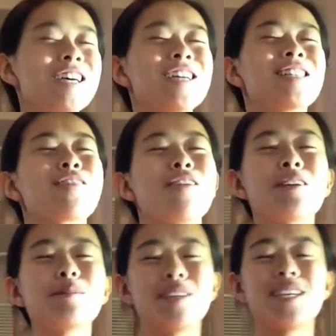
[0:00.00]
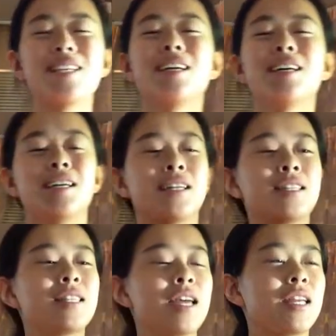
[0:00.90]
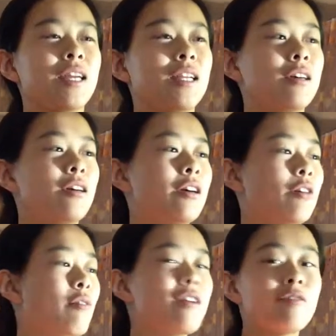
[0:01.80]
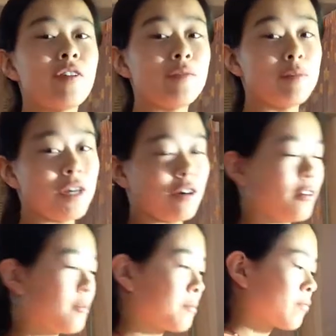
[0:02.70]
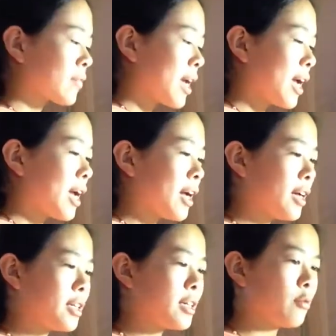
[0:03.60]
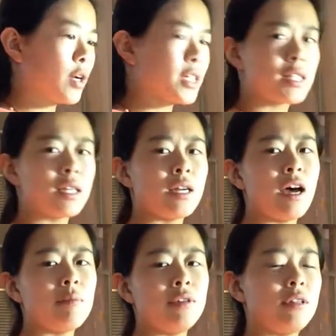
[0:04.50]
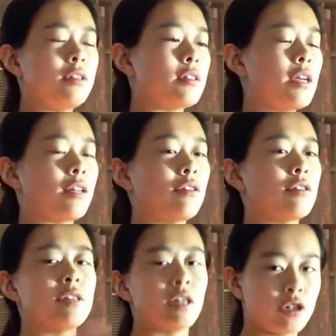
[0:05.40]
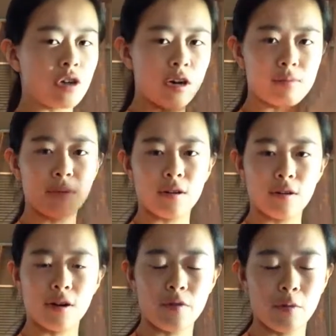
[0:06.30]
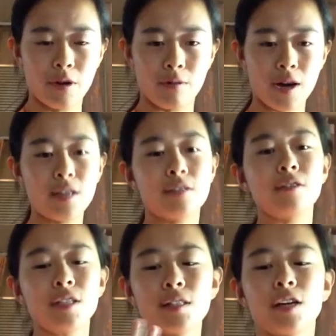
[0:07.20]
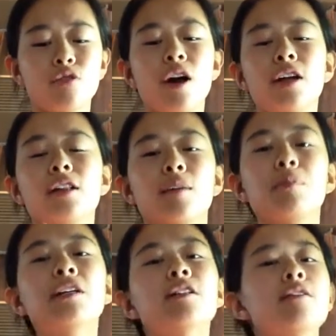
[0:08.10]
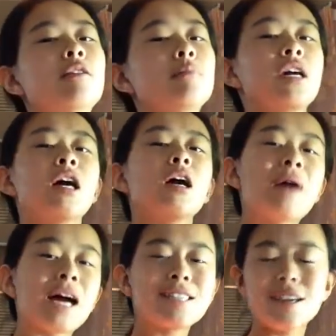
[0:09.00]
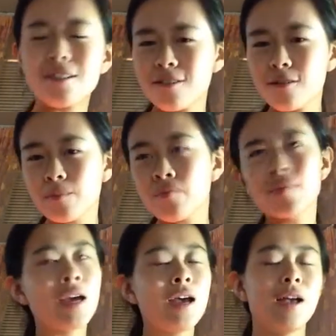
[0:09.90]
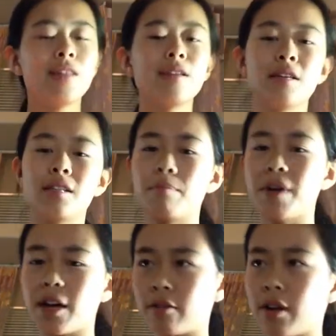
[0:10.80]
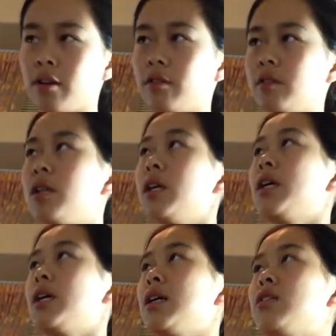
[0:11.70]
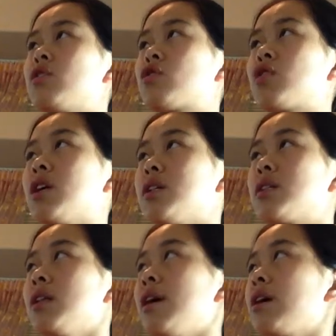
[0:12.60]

is going to be sitting right in front of the mirror. And what's gonna happen is there's shards of mirror everywhere, right? So he's trying to put the mirror back together. And then in the background is just